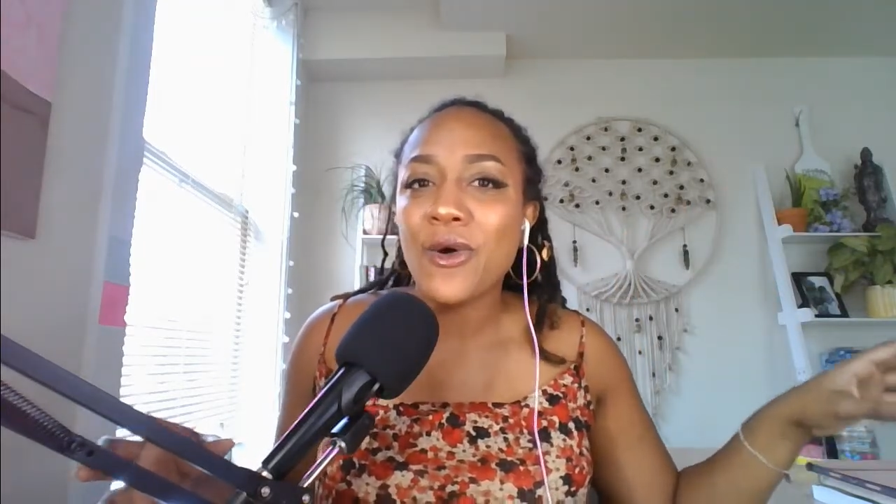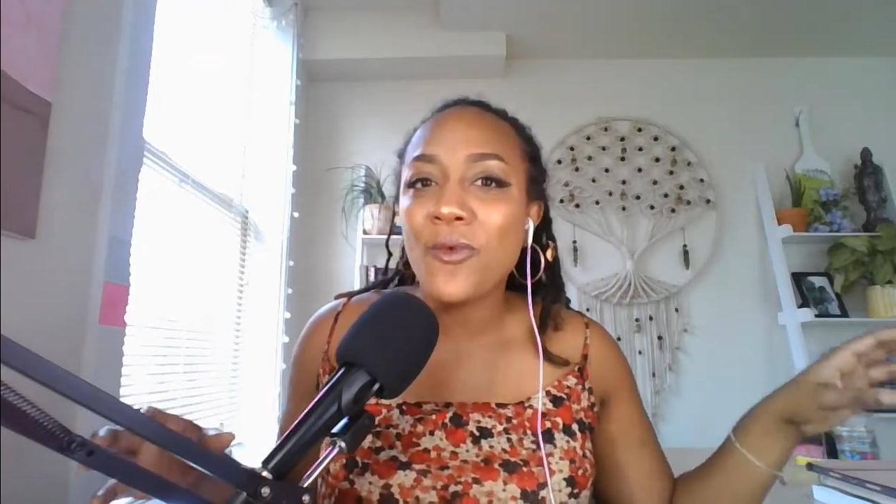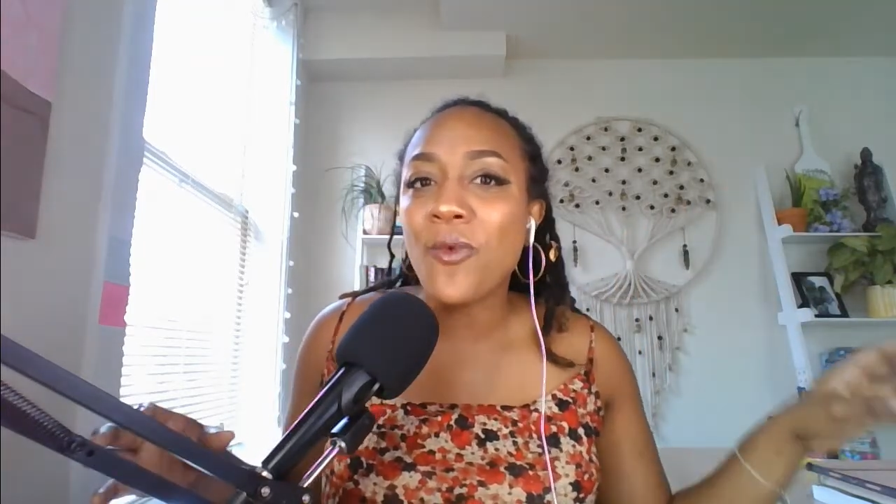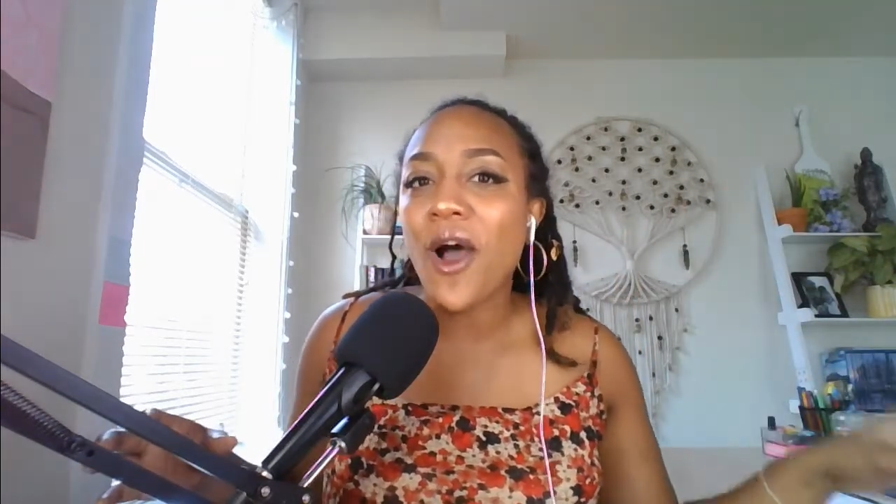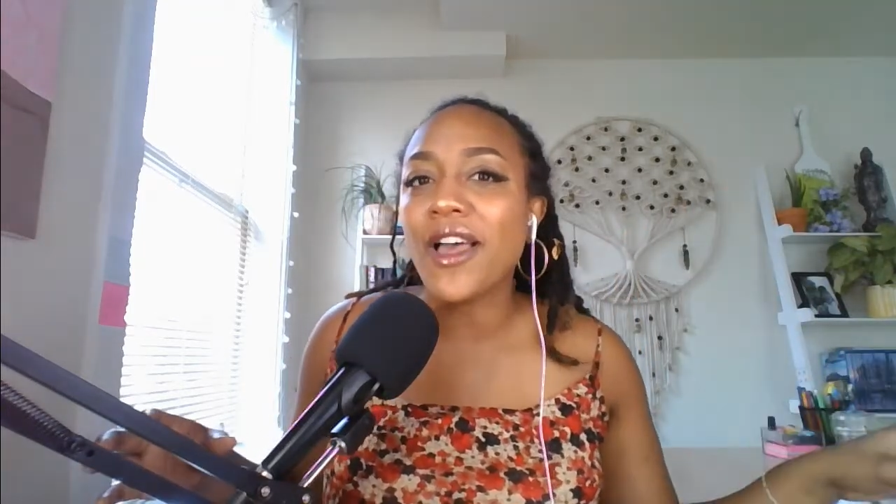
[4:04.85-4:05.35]

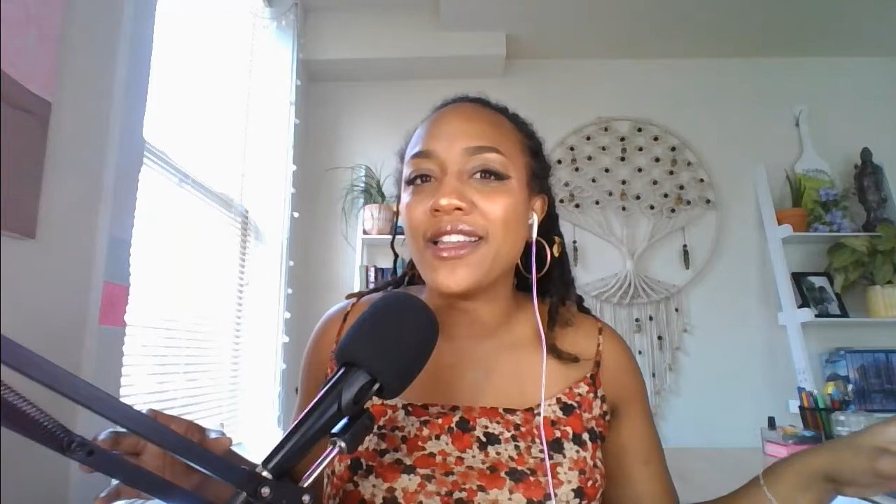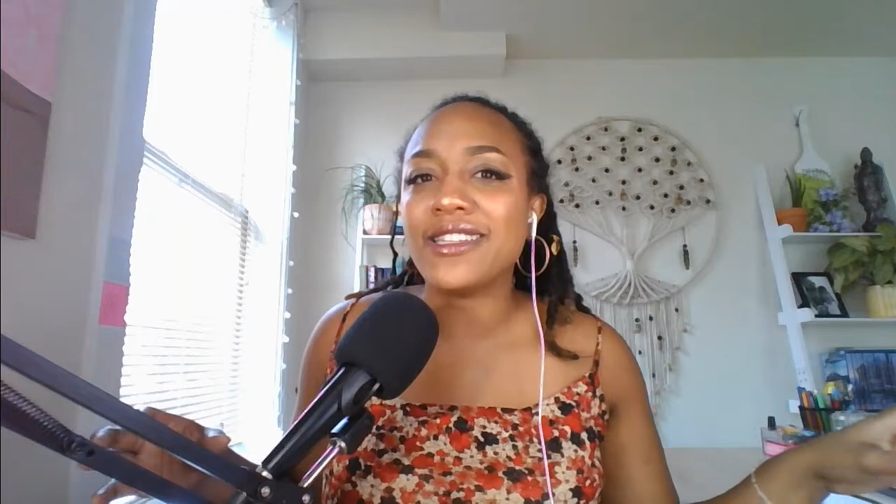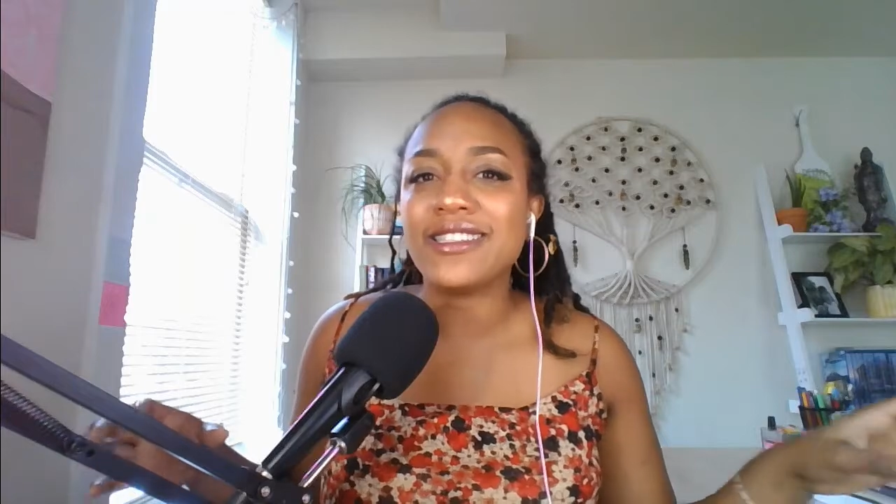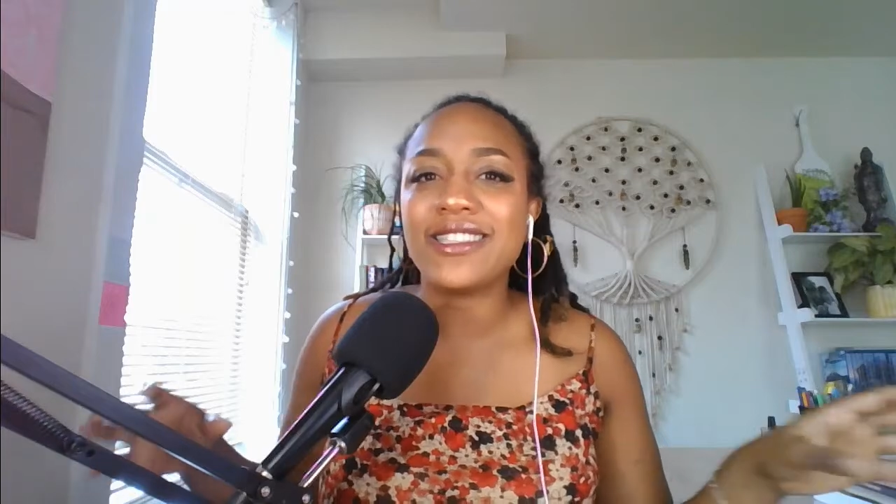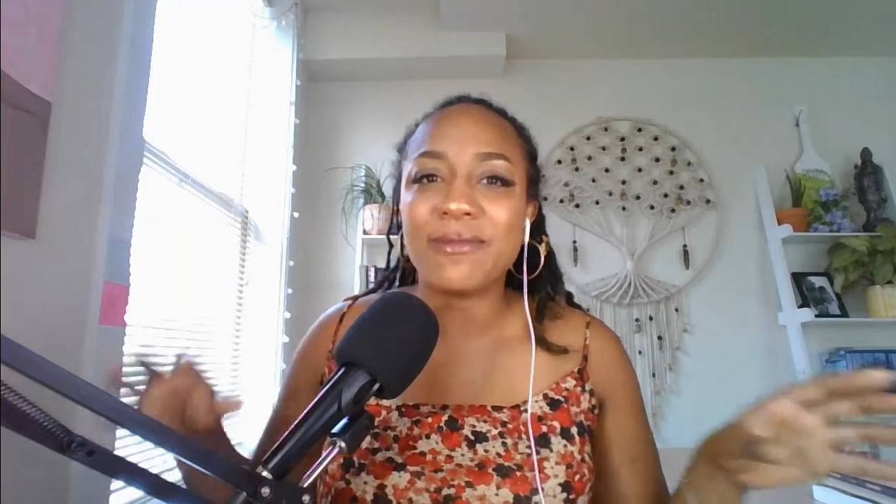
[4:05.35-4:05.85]

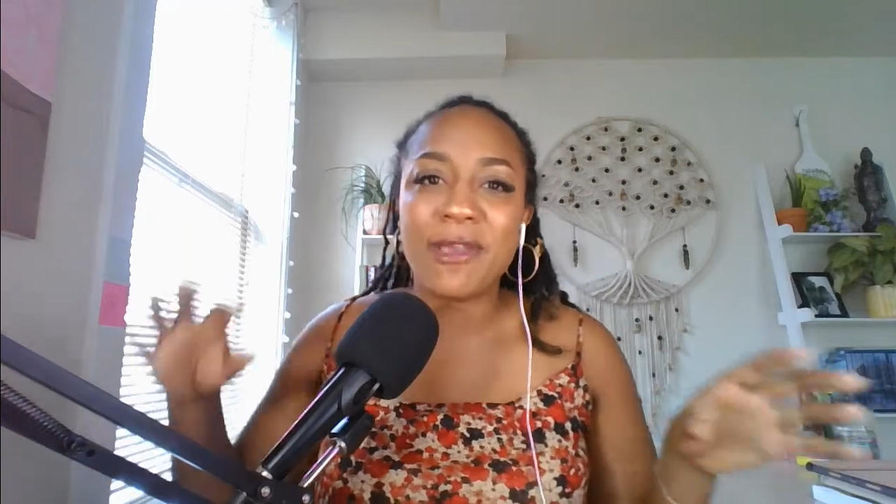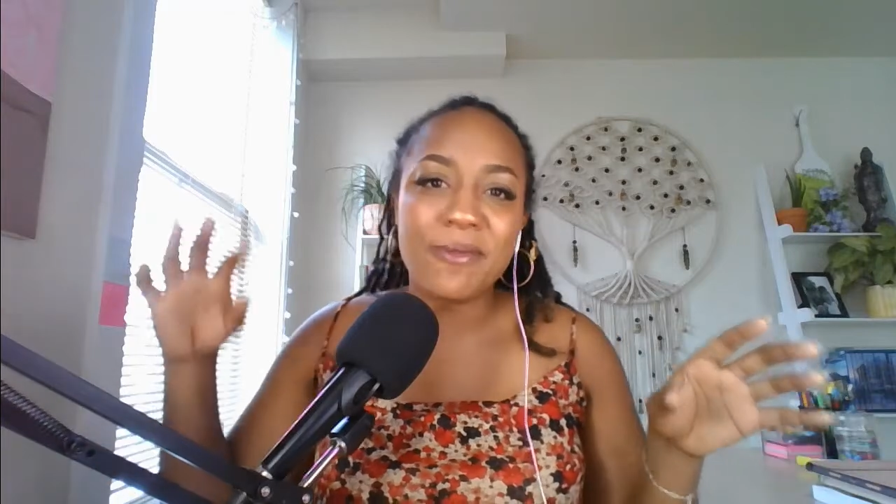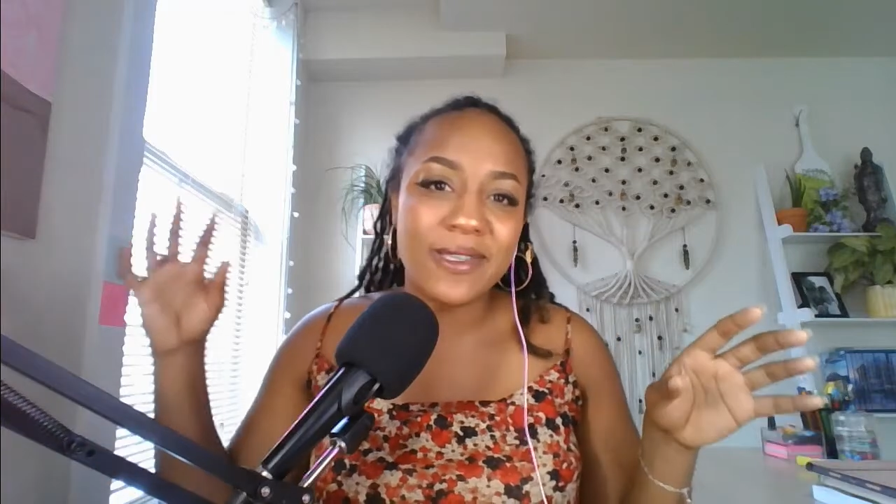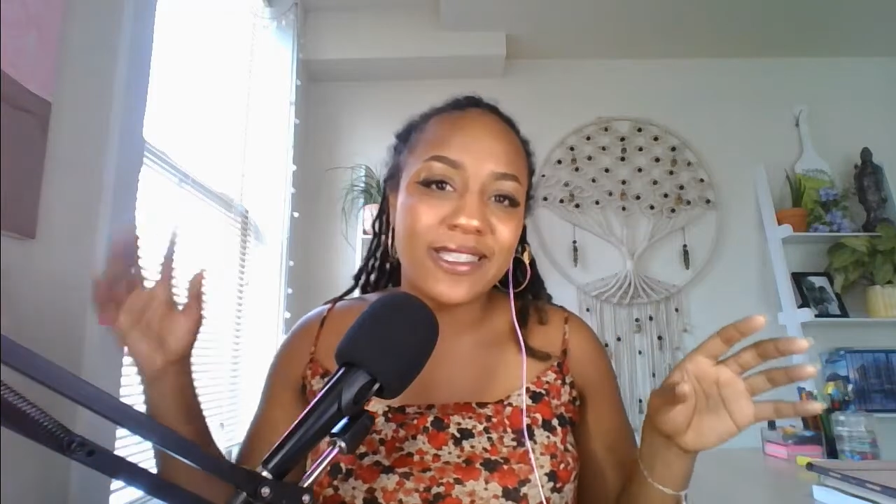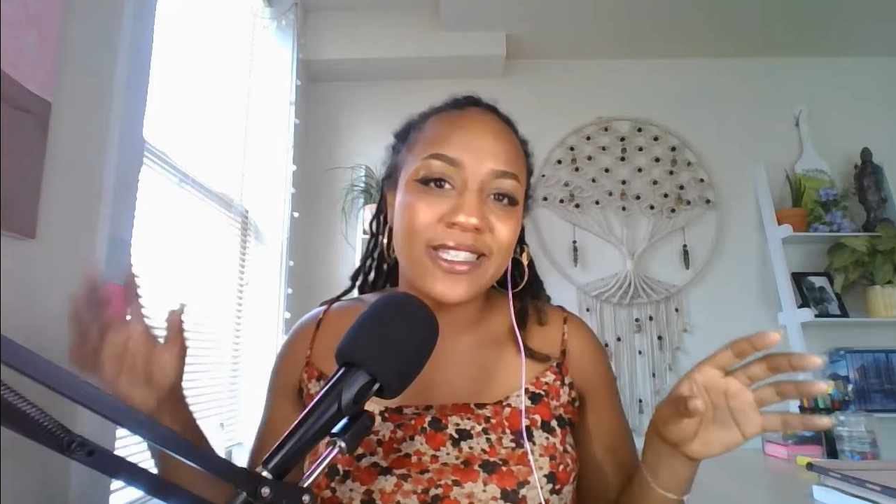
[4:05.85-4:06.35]
1 to
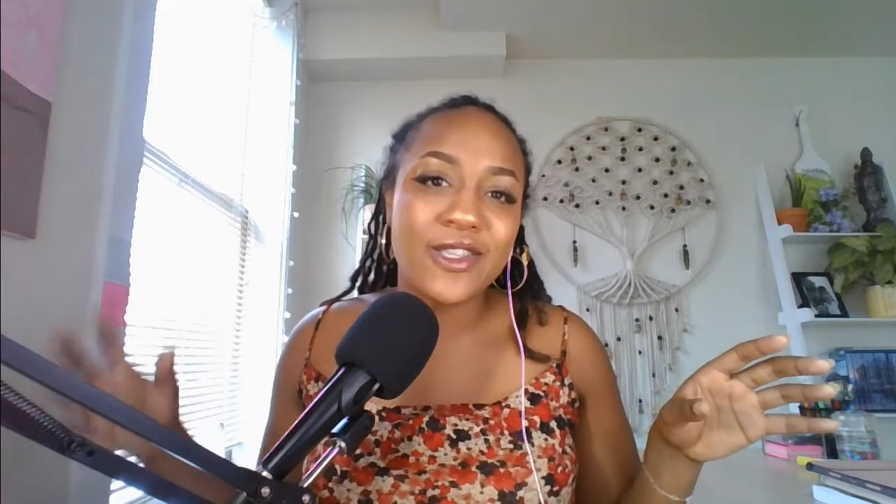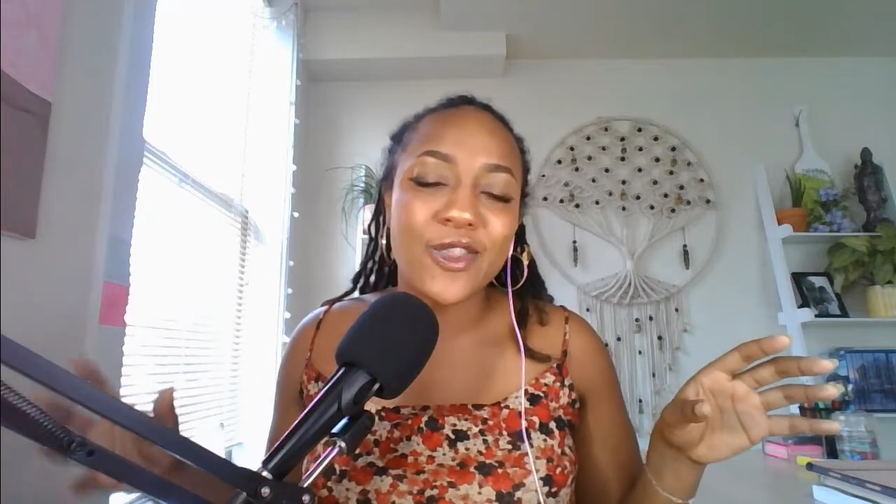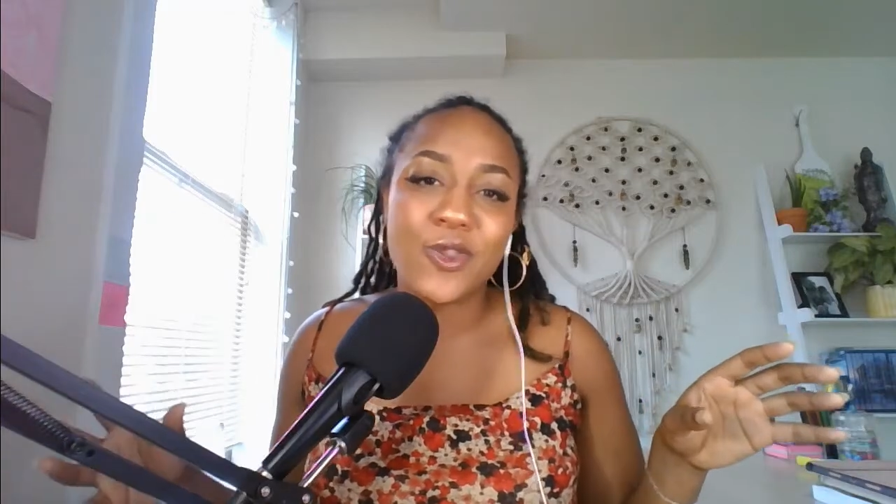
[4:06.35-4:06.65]
maybe season